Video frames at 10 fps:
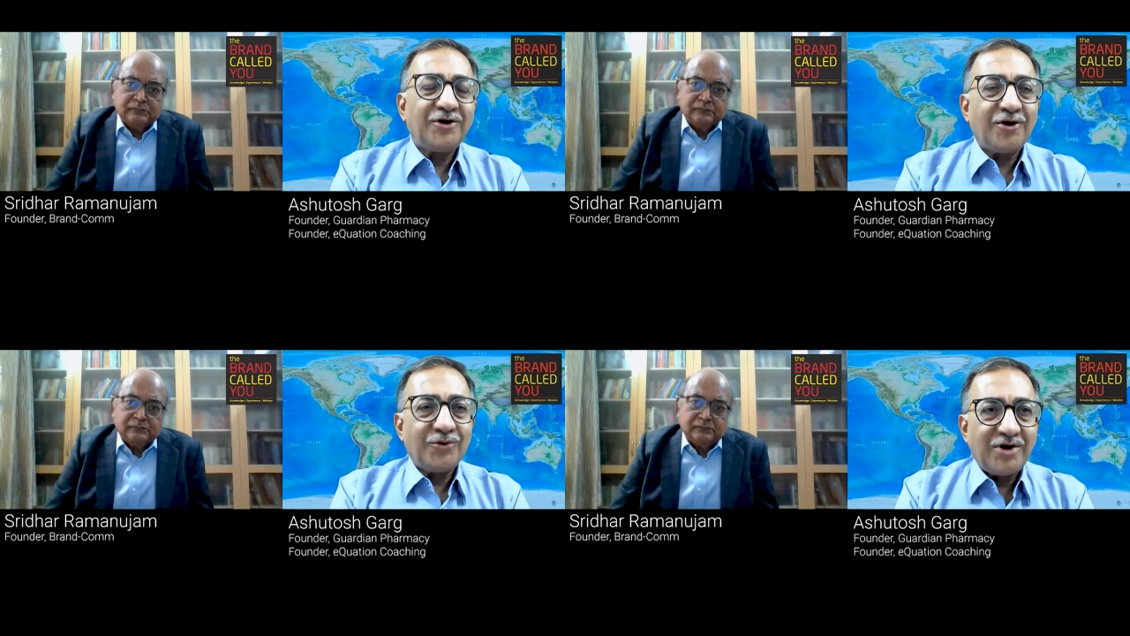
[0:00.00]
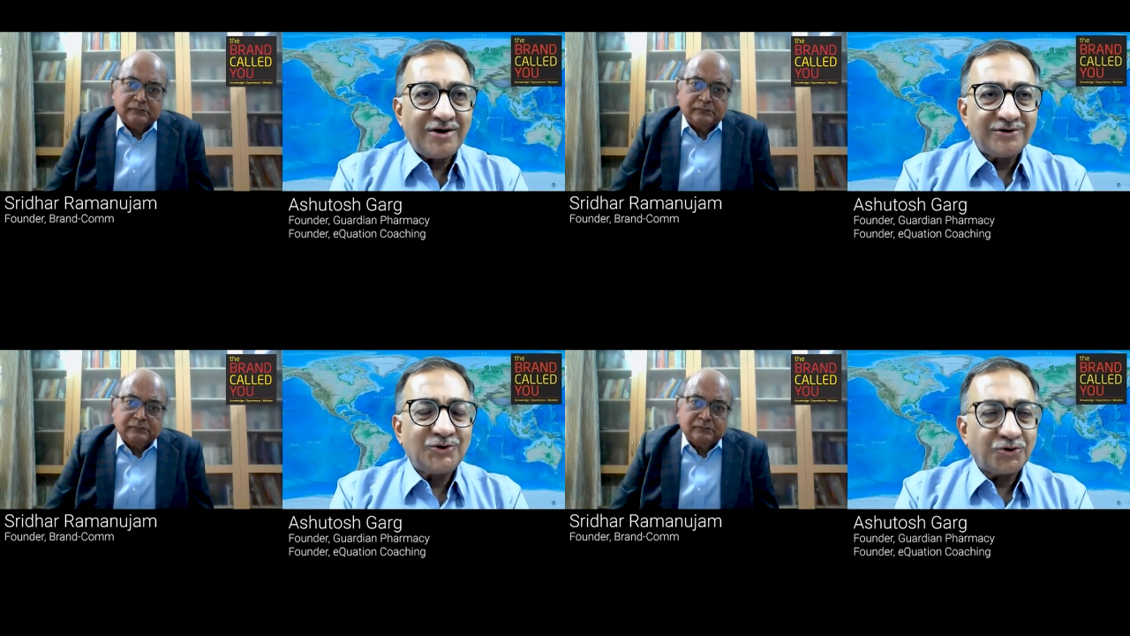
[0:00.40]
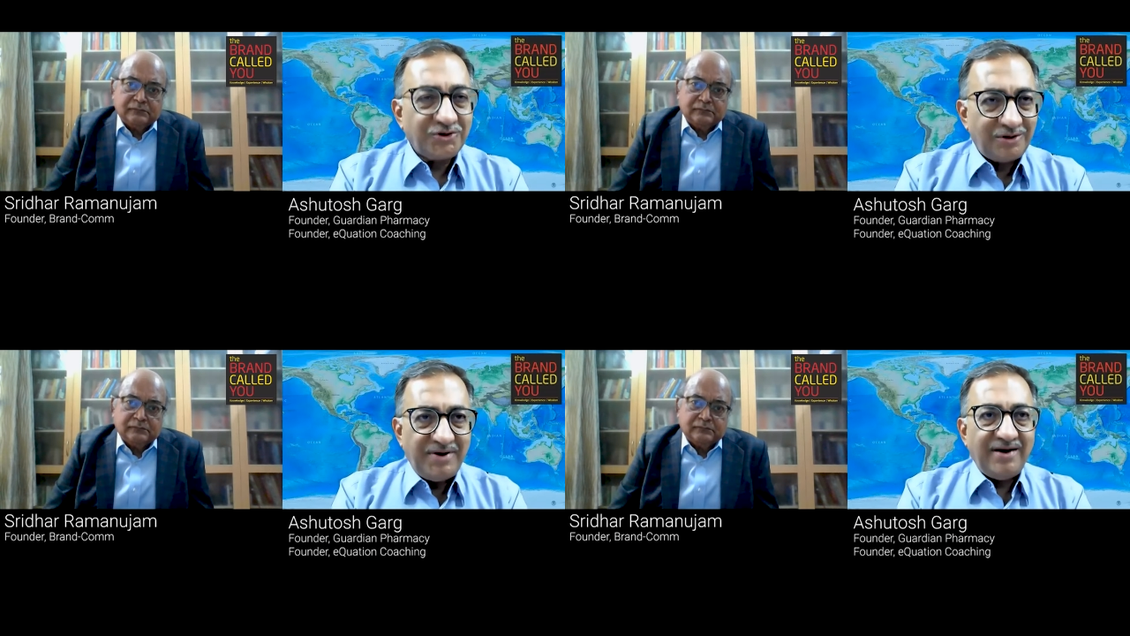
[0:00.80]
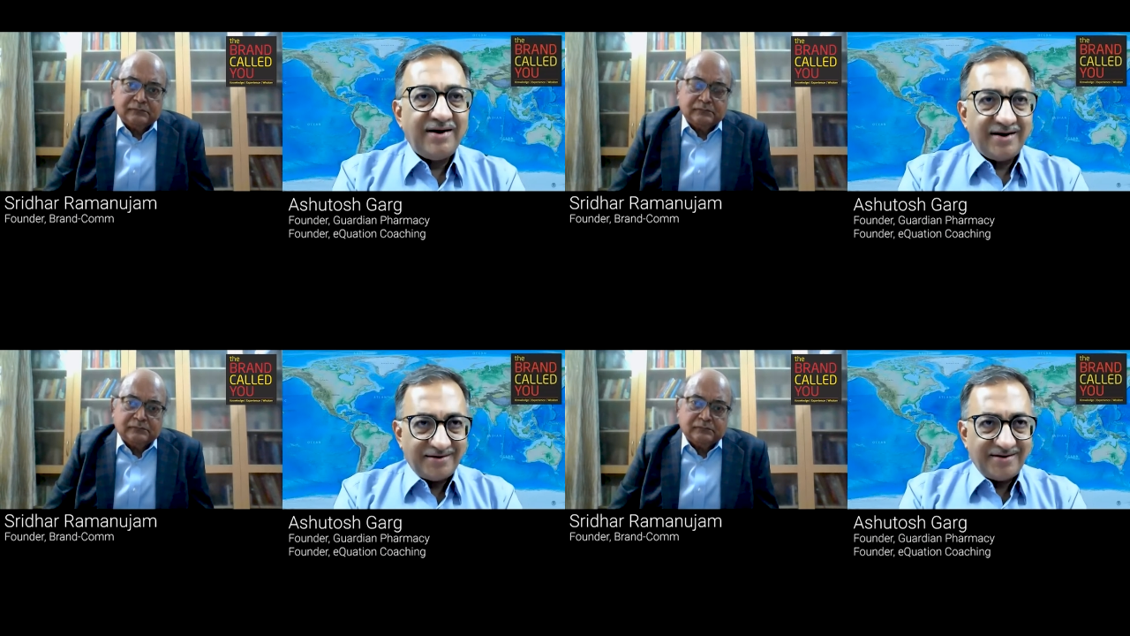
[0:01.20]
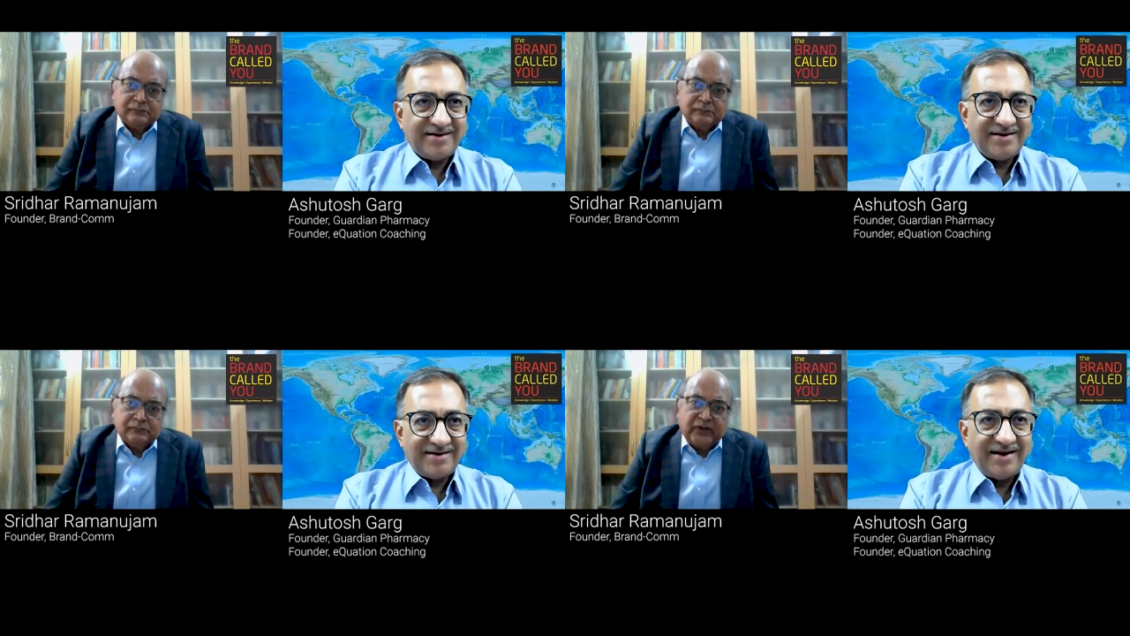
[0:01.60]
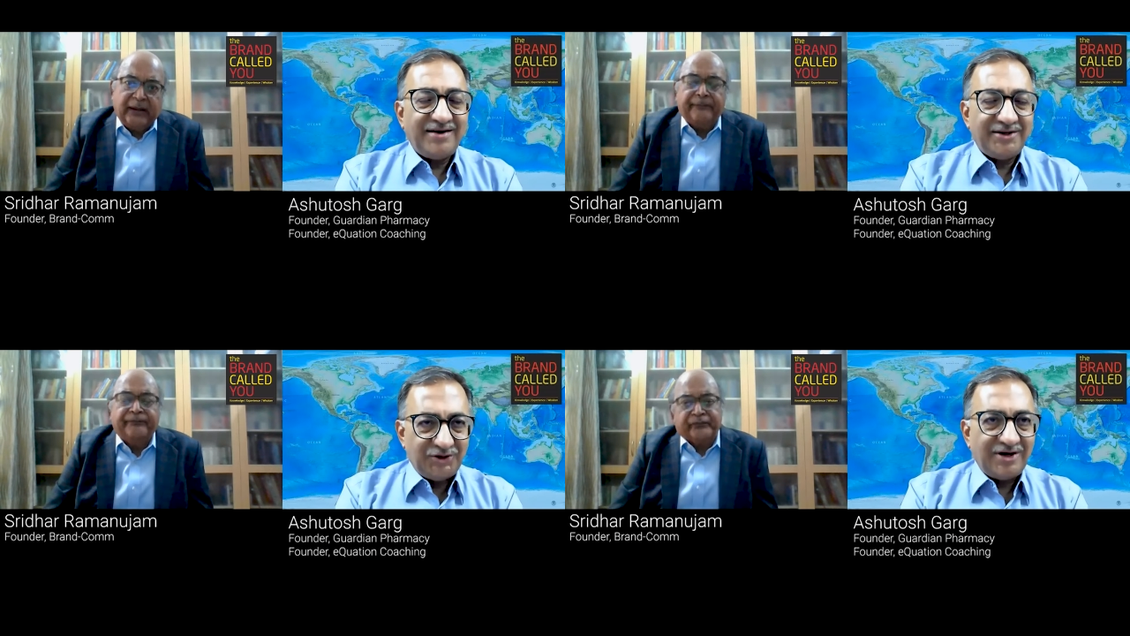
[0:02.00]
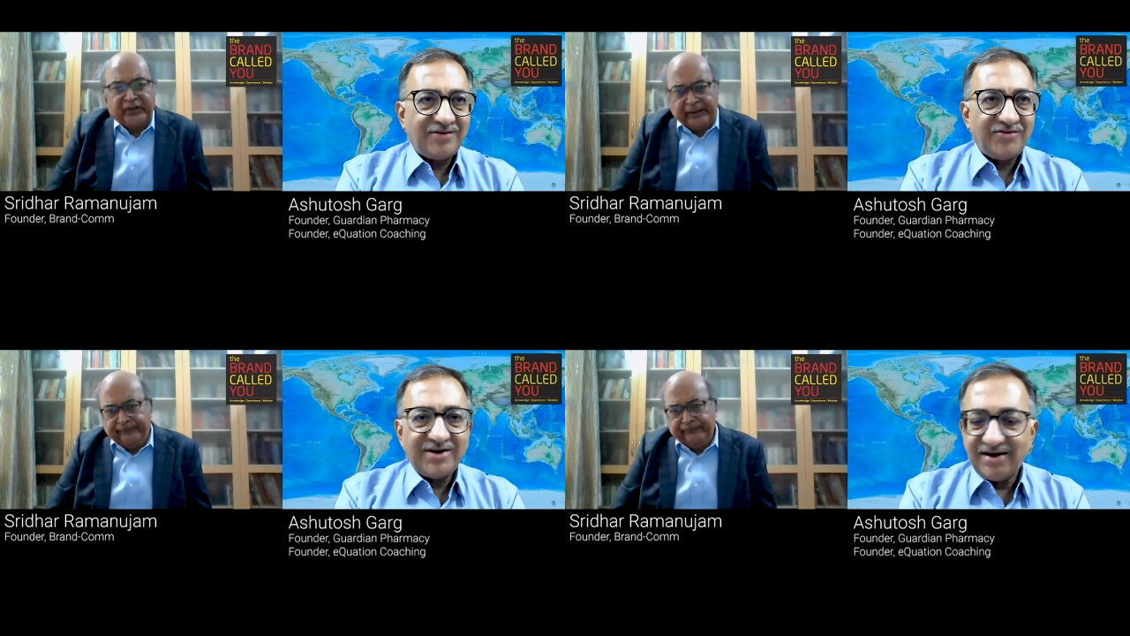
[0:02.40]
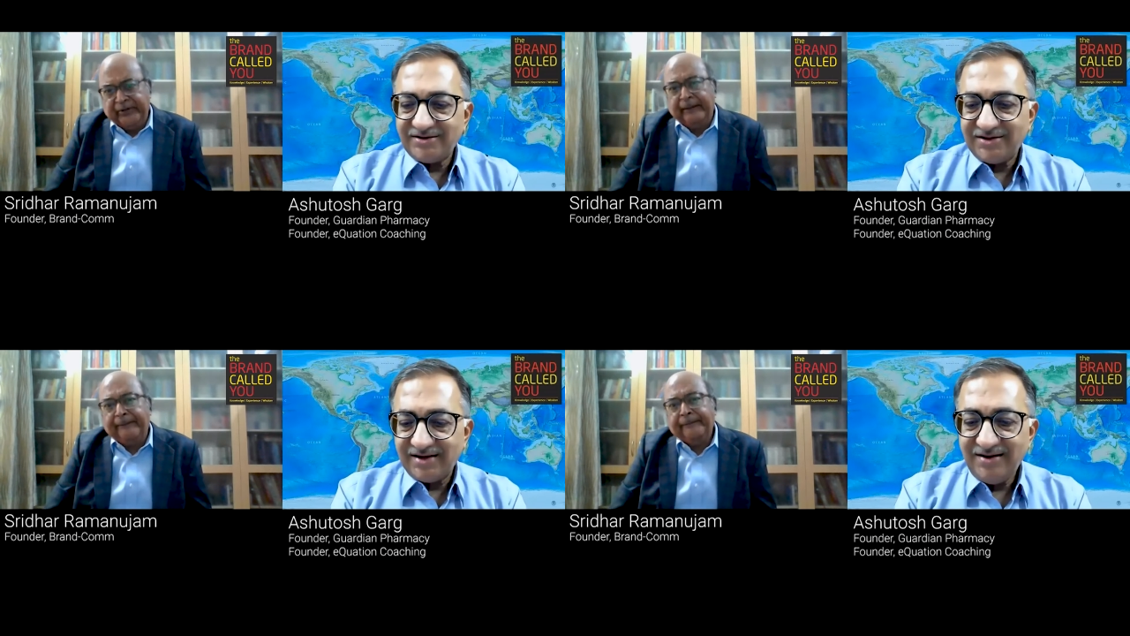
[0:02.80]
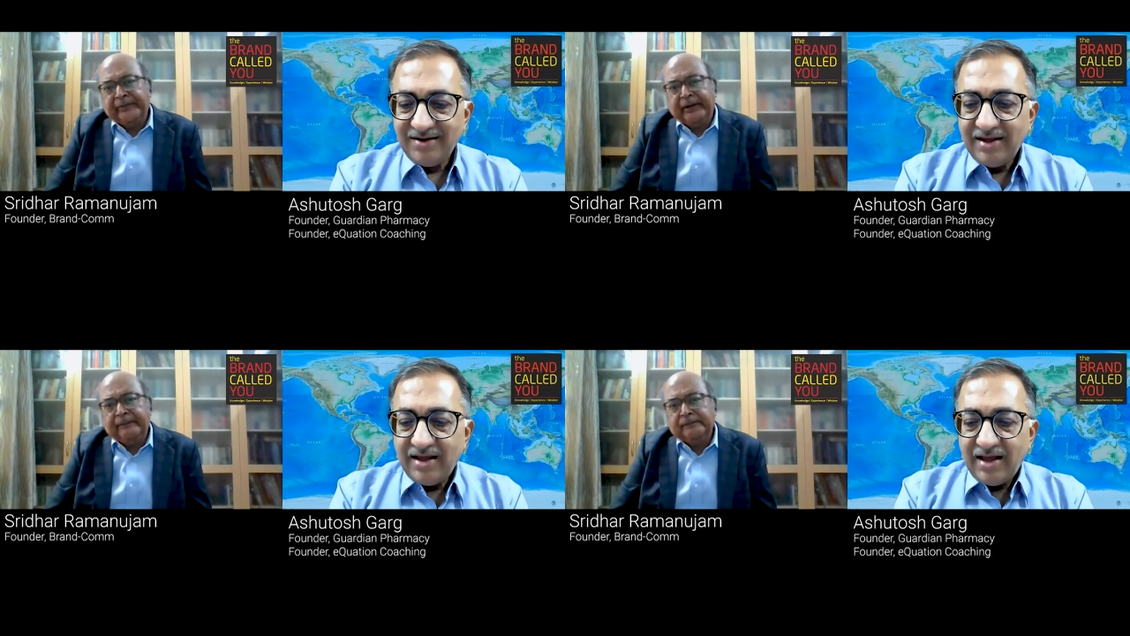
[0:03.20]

Speaker 1: a lot of work in social media uh, yeah. and digital advertising. Yeah. yeah.